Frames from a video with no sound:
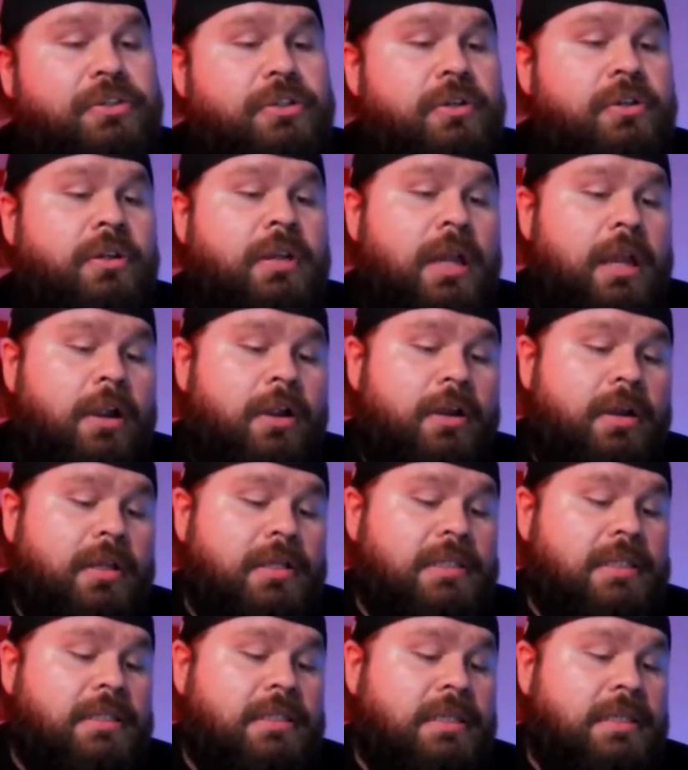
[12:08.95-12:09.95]
certain
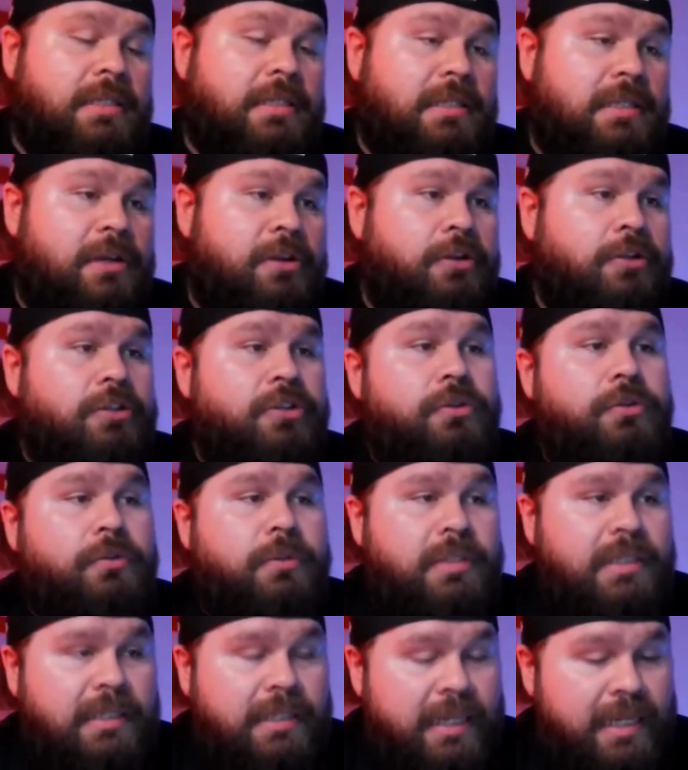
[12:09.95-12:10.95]
areas is considered too
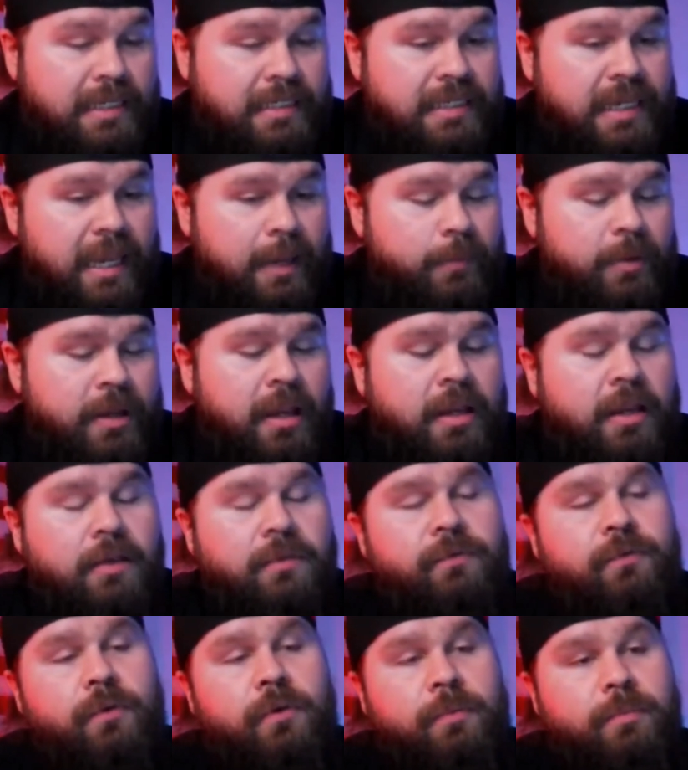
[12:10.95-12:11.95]

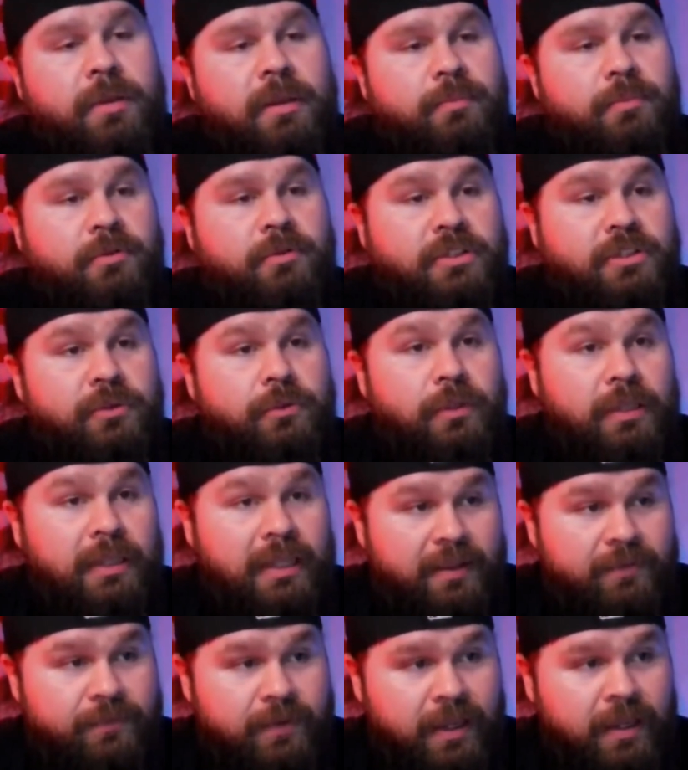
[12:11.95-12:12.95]
contaminated for people to
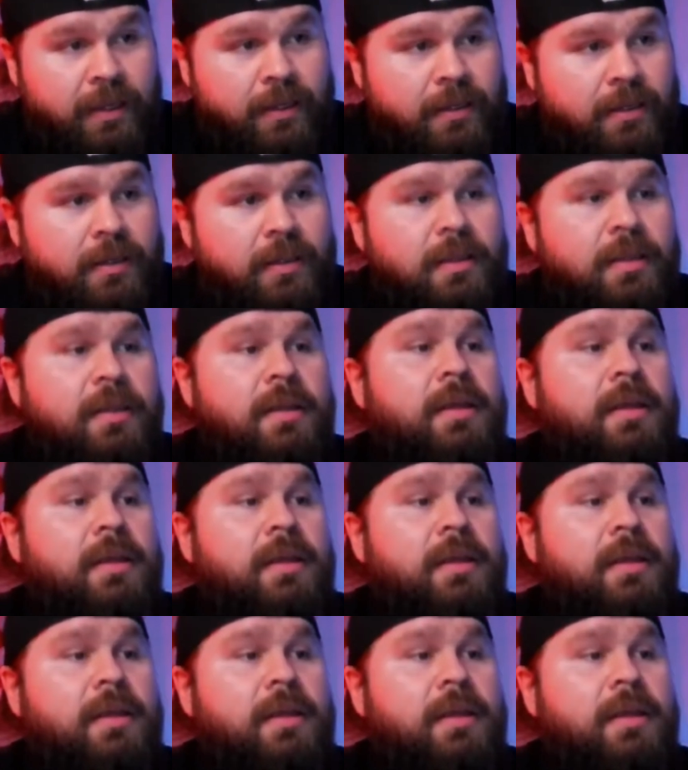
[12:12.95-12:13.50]
live in,